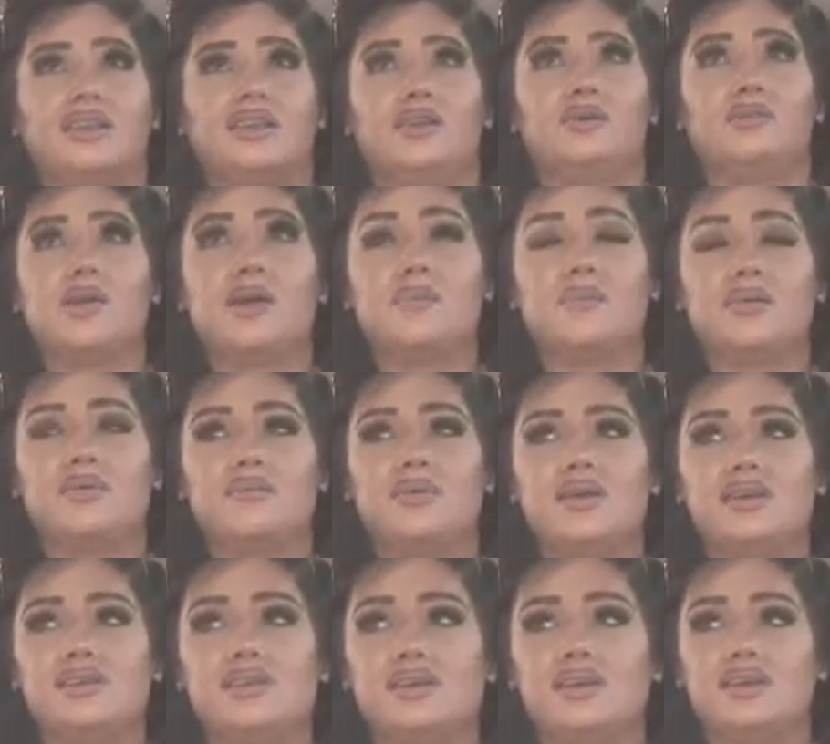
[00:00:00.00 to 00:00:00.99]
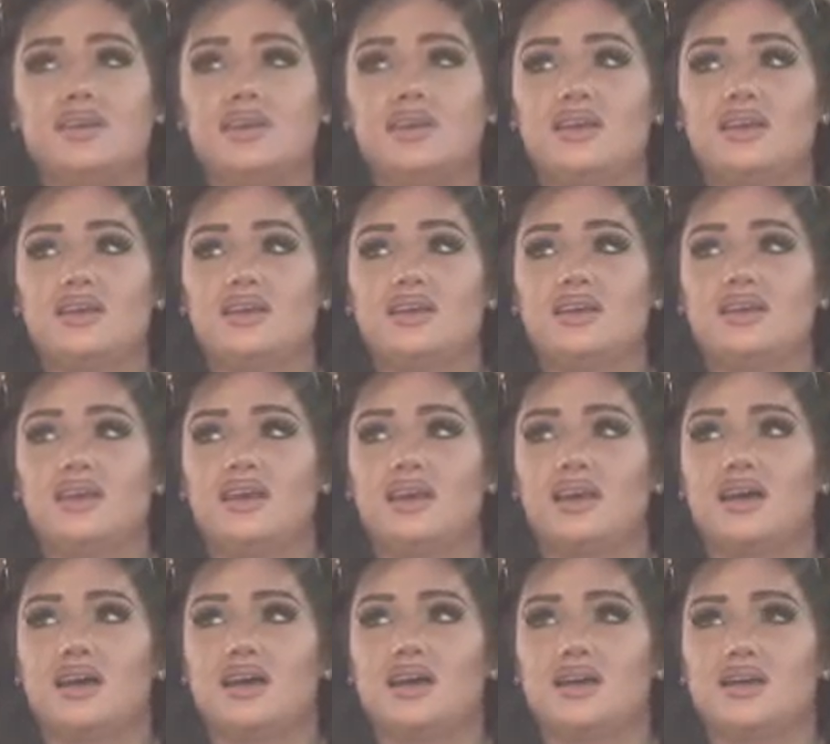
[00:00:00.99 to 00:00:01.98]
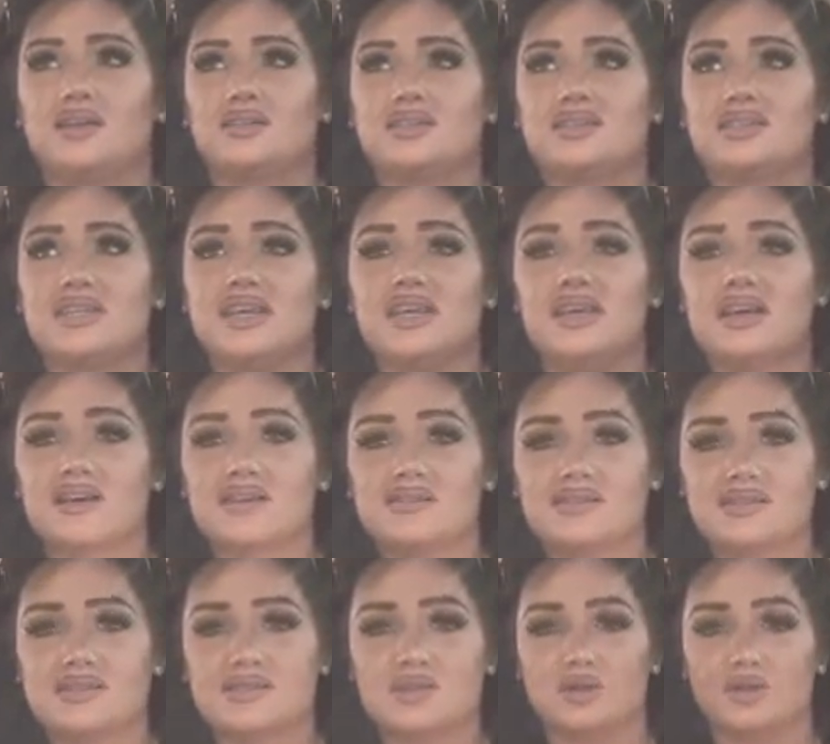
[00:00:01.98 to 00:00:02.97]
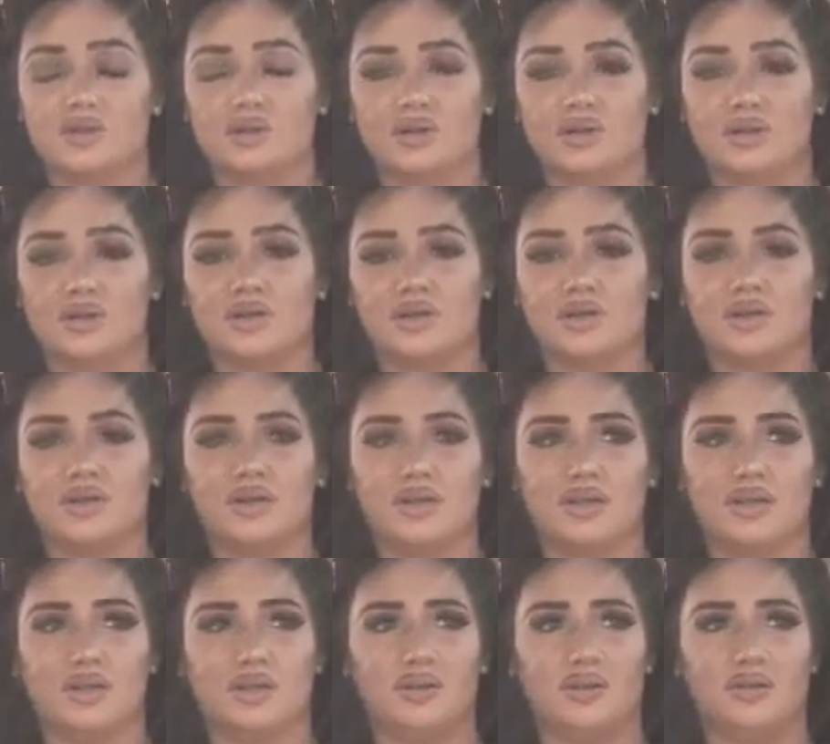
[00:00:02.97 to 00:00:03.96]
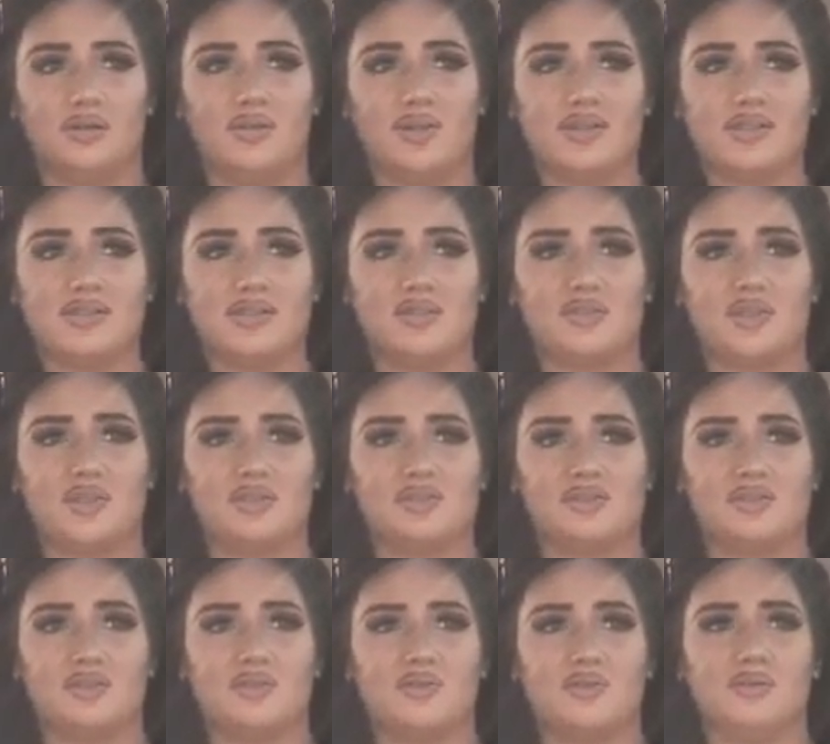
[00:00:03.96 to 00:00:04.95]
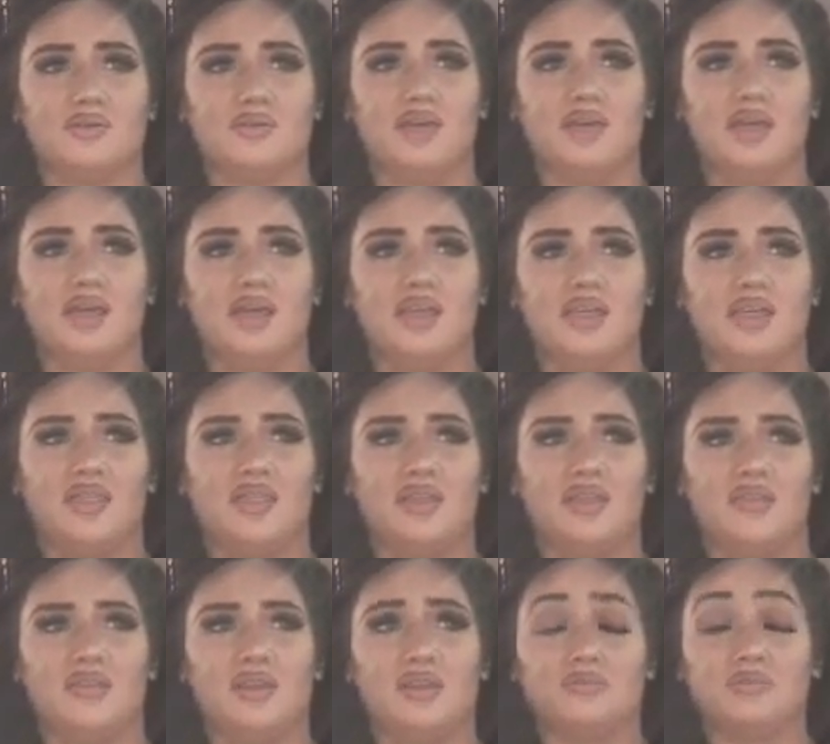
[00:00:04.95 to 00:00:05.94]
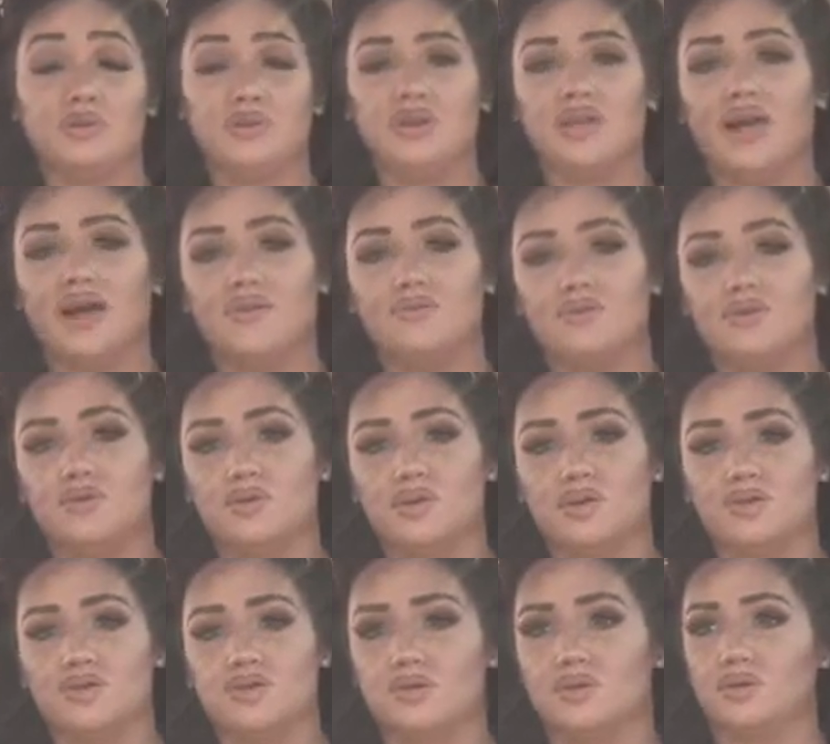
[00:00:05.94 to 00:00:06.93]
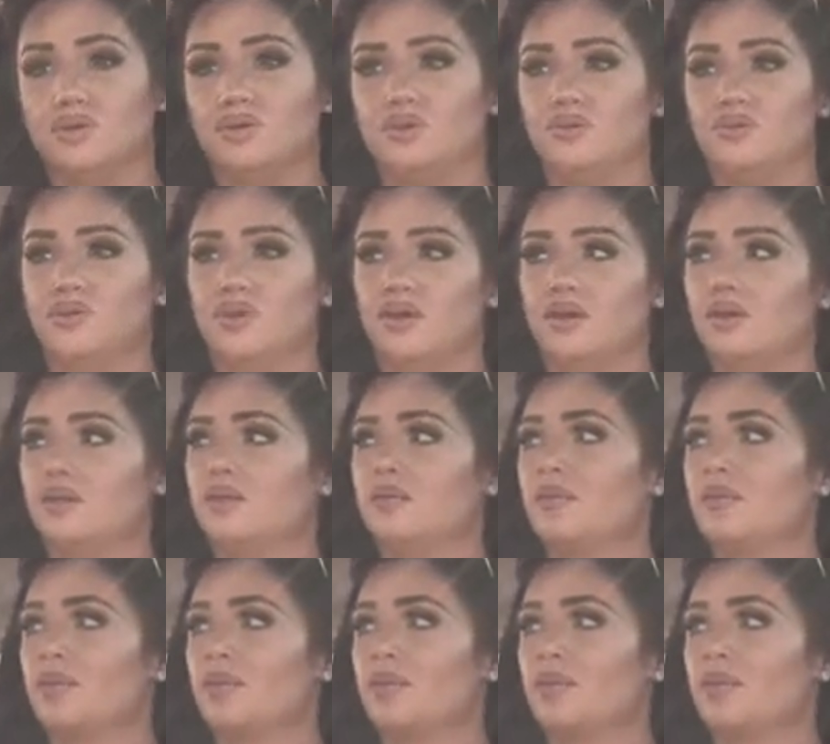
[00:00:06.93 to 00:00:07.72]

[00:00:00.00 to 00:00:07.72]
Reprimanding tics or, things that they do that they really have no control over.